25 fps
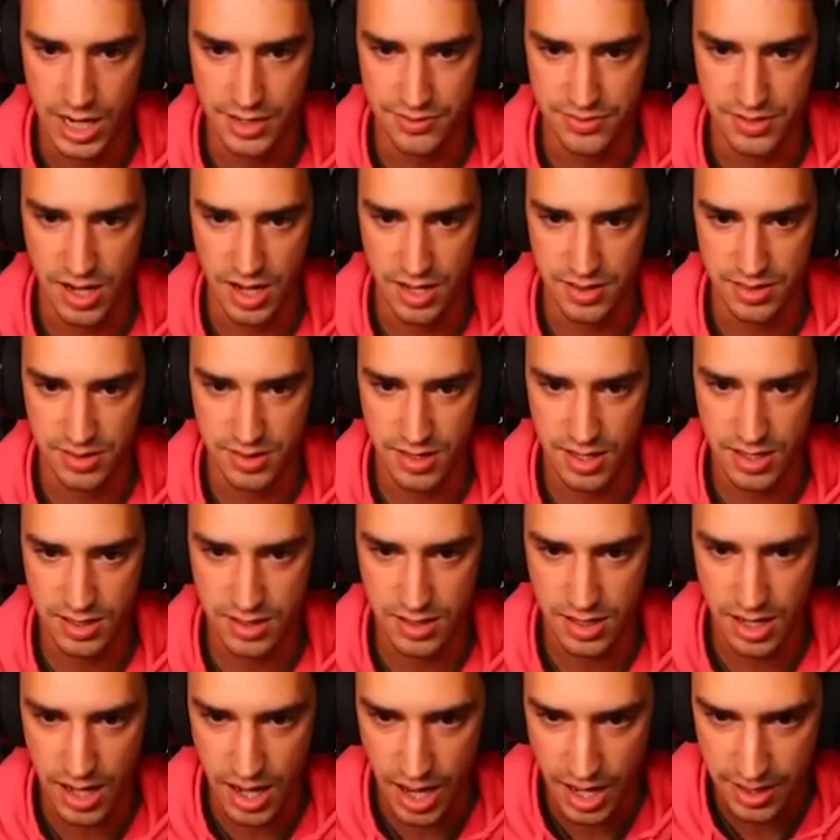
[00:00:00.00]
I, I think
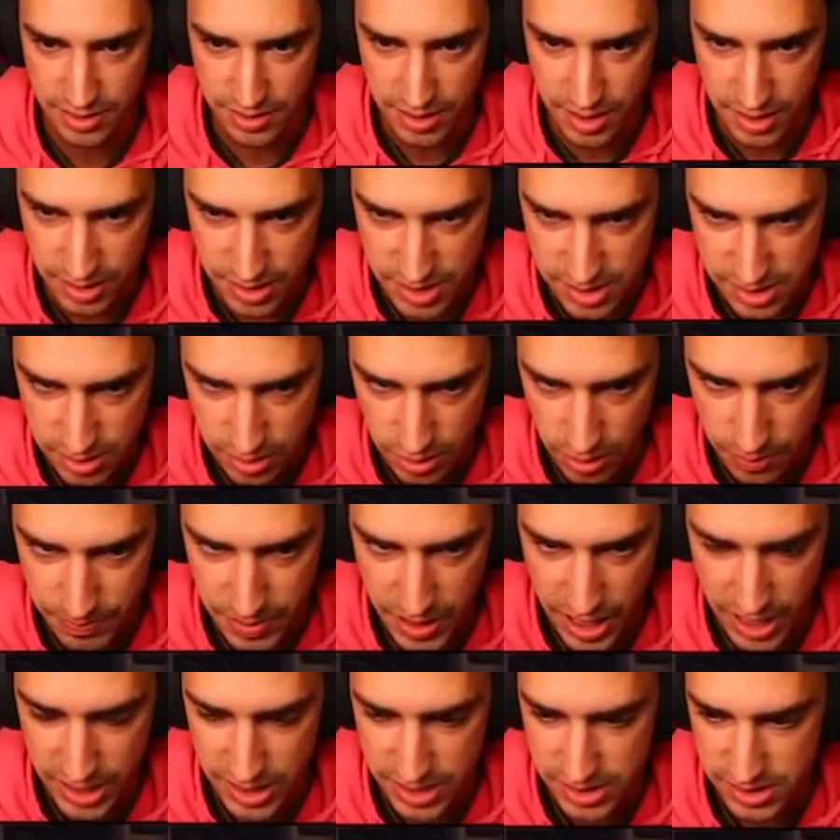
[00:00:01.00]
I think this little
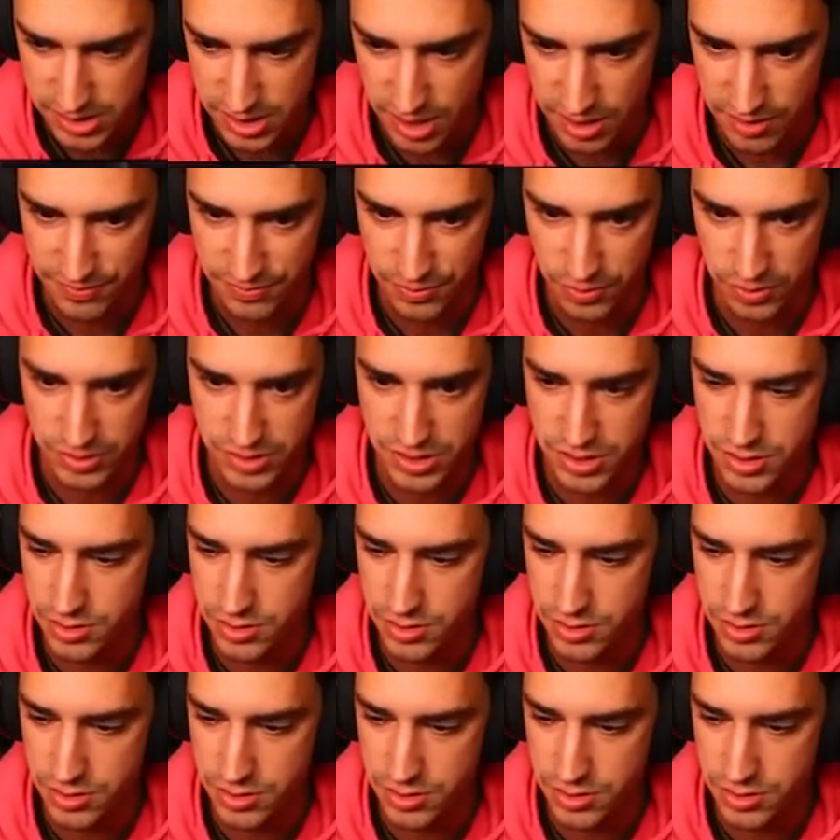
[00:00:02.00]
body is done for.